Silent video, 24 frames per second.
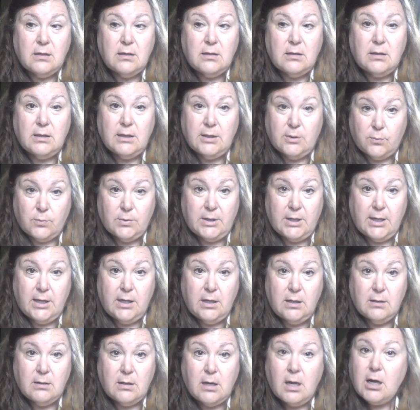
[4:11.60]
Literally,
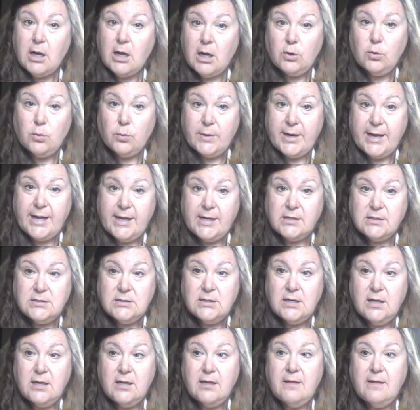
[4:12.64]
I got a raise
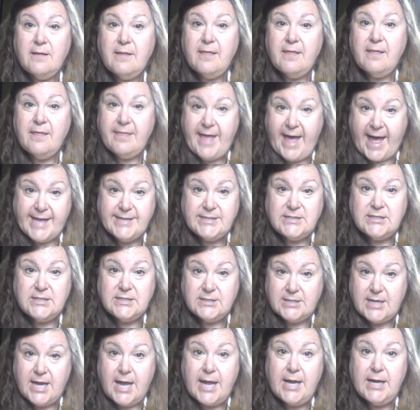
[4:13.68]
that
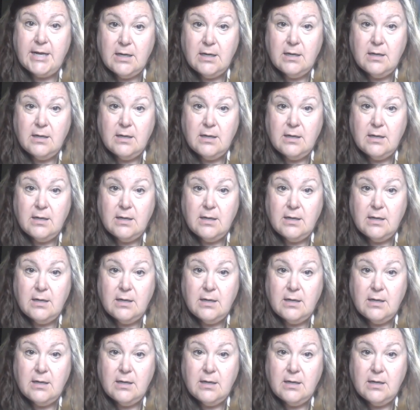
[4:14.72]
day